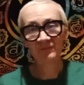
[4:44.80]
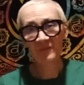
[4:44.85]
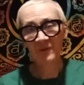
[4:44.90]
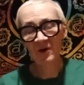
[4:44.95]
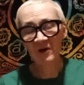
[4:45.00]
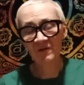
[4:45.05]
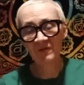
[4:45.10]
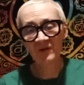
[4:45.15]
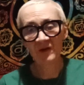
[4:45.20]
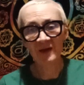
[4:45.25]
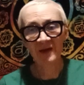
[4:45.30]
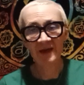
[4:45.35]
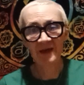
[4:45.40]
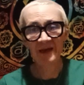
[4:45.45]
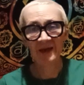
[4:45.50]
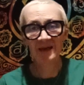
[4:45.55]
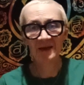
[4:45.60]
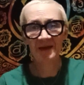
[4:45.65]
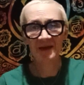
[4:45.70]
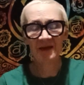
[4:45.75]
over the
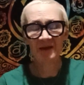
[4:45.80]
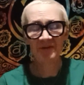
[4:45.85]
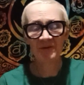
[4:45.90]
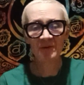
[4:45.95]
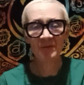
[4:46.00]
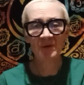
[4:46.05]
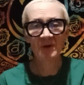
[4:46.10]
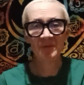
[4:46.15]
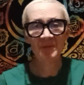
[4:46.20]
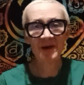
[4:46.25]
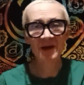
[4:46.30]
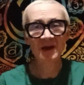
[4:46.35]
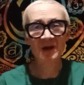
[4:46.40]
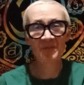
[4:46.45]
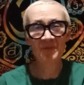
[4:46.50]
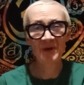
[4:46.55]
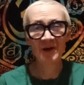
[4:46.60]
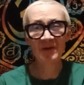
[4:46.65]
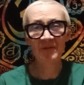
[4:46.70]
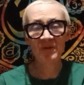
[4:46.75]
years that if you want to make a
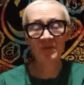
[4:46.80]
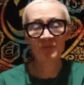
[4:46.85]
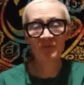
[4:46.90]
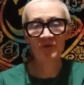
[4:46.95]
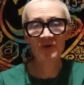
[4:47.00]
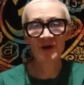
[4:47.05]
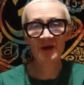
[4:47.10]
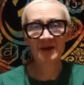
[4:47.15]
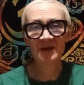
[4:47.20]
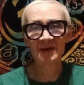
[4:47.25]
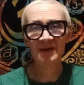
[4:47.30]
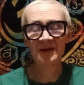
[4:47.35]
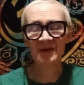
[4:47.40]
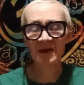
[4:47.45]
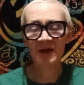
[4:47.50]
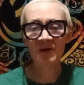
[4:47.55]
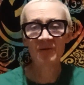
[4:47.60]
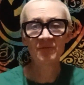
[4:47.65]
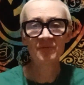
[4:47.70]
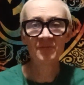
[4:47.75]
bit of a brighter
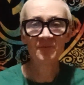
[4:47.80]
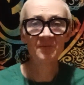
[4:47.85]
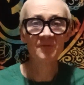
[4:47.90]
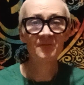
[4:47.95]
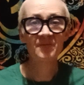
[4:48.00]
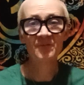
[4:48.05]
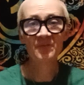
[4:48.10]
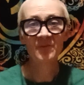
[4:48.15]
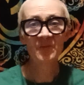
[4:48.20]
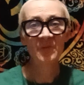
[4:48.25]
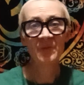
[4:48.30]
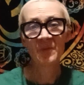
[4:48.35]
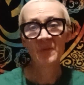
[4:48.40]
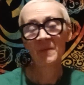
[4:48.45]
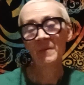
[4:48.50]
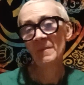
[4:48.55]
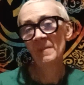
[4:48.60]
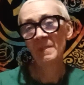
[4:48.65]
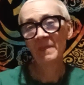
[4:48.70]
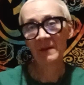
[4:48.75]
sound,
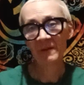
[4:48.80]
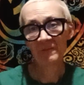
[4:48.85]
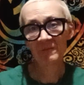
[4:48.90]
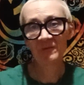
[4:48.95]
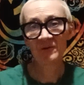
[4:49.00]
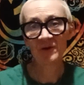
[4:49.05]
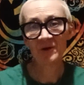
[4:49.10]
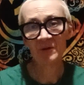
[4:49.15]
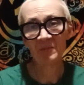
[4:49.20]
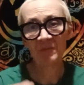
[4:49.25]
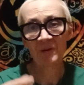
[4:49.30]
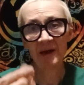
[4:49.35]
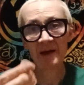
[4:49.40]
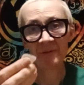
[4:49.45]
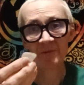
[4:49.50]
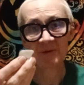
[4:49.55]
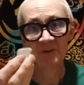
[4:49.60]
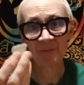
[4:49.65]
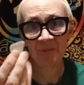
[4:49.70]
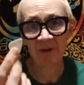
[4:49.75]
just play
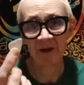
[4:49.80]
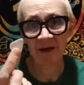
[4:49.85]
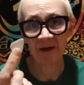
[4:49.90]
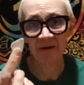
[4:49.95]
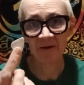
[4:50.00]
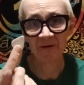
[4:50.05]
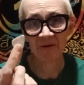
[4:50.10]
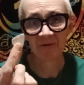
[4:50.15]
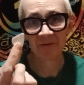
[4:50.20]
with a pick.